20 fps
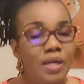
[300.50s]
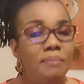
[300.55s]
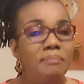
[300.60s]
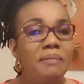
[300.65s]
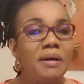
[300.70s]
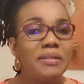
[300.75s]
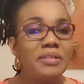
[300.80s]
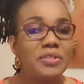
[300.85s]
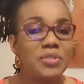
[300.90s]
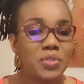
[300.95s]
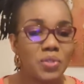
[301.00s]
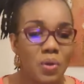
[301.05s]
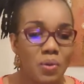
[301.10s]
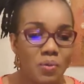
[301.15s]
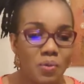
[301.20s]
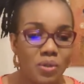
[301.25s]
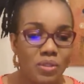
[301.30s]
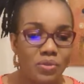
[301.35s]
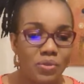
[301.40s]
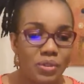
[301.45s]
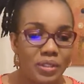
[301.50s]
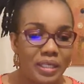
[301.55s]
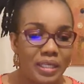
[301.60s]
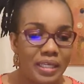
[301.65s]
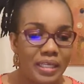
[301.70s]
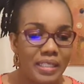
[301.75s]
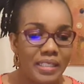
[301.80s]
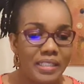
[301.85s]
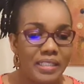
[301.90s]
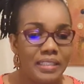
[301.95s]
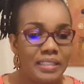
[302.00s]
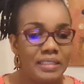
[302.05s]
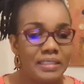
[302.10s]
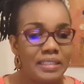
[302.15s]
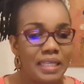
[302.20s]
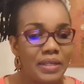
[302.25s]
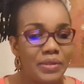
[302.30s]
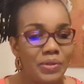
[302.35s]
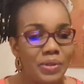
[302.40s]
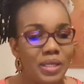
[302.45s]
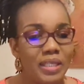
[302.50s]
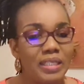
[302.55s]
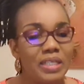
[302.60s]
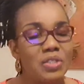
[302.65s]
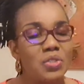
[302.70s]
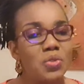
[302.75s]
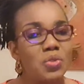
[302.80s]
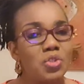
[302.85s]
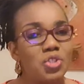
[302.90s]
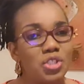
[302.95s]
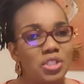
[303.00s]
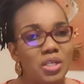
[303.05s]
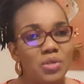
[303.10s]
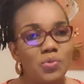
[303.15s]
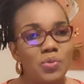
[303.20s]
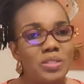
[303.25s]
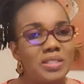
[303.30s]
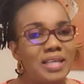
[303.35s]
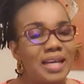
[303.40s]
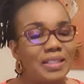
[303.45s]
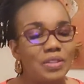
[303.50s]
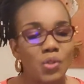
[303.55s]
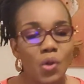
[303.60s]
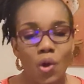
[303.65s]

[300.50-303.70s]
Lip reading: Marry someone, okay, that you can associate with at